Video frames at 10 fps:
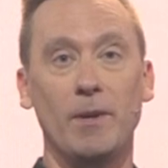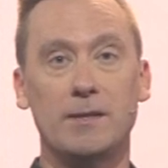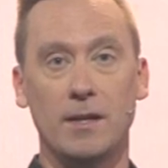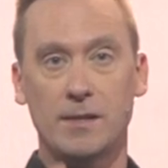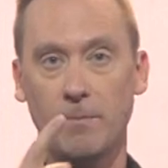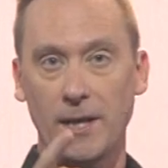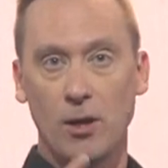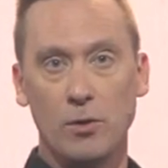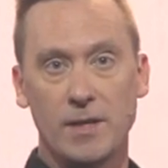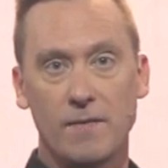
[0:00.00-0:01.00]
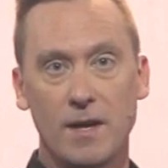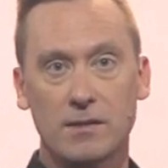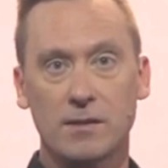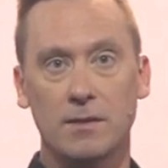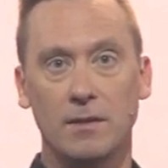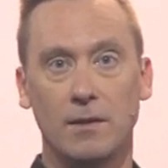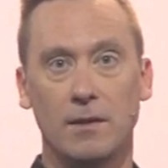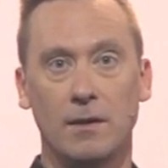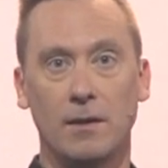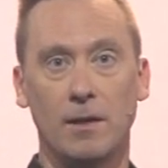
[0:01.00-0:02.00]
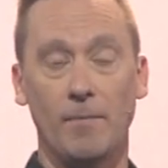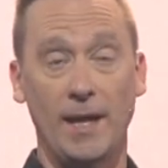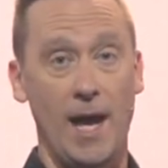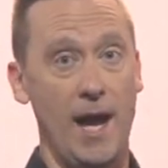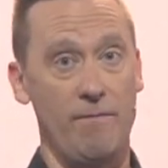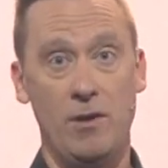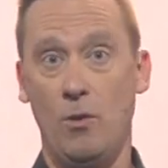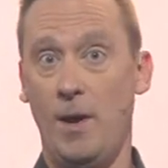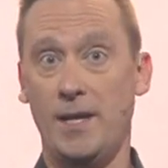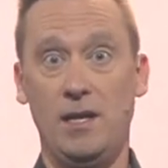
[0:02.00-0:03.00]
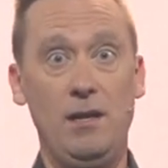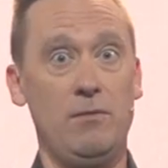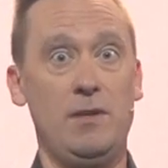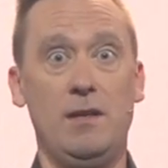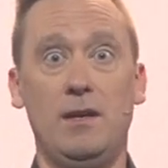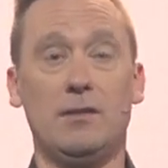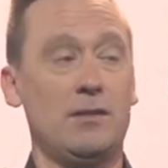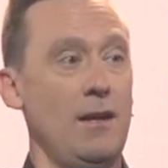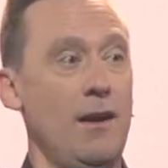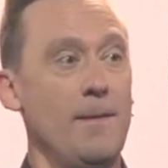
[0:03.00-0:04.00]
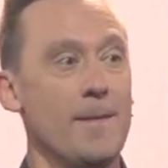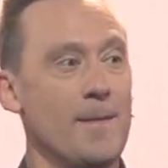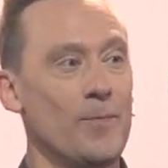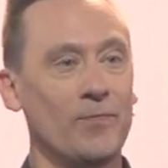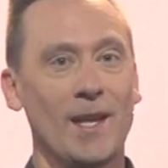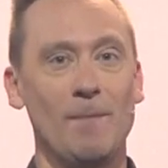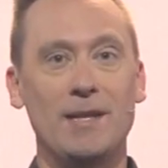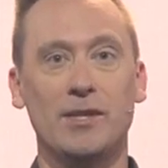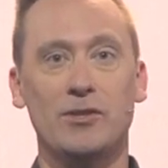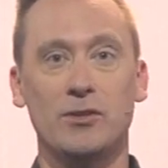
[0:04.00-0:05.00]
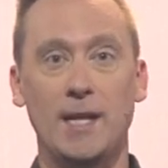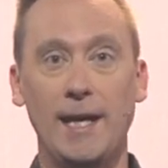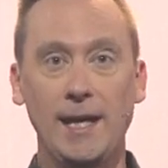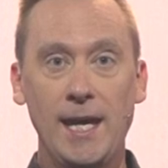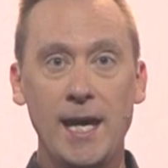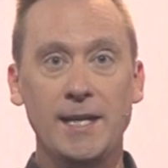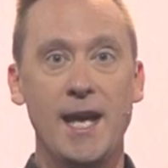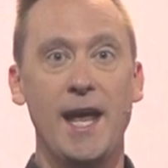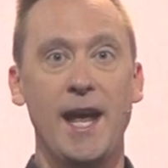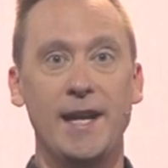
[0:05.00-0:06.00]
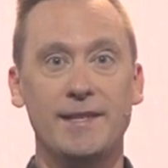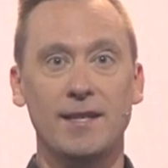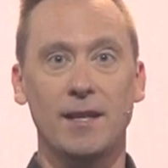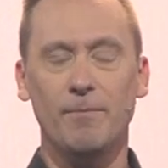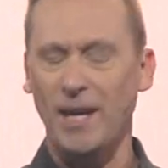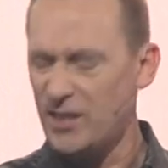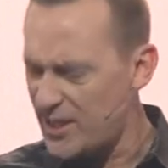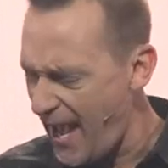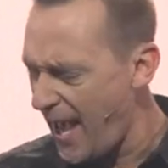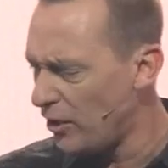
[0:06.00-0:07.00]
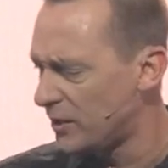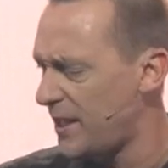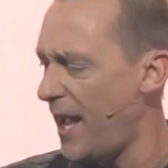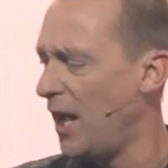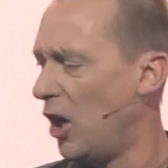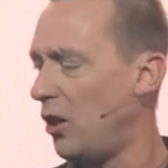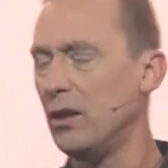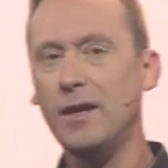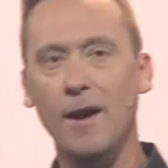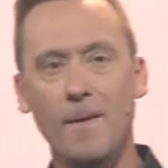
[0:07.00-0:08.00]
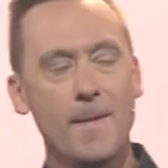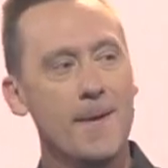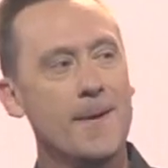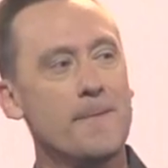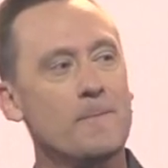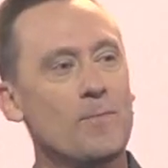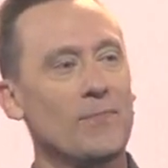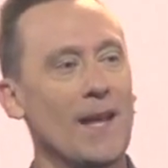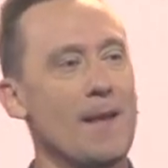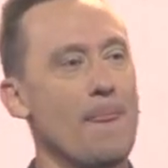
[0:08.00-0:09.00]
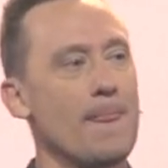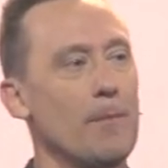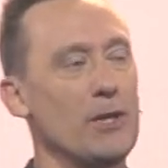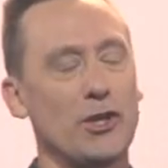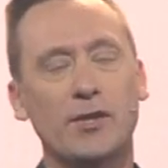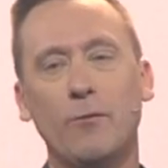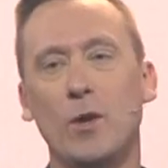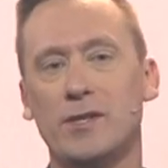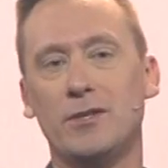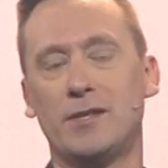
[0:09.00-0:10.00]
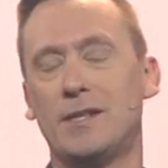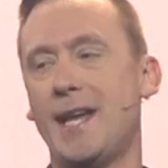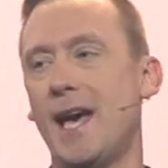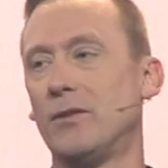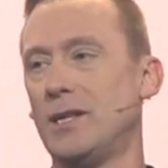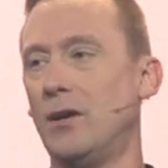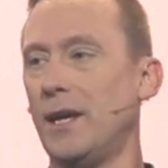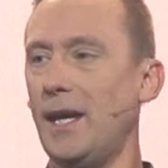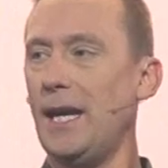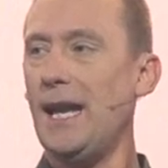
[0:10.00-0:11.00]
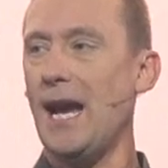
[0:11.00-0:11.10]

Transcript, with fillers: and said, "Does anybody know who did this?" I'm like, "I have no idea who did this, you know?" My sister's like, "He did it." I'm like, tattletale, you know? But Joseph wasn't just a tattletale. It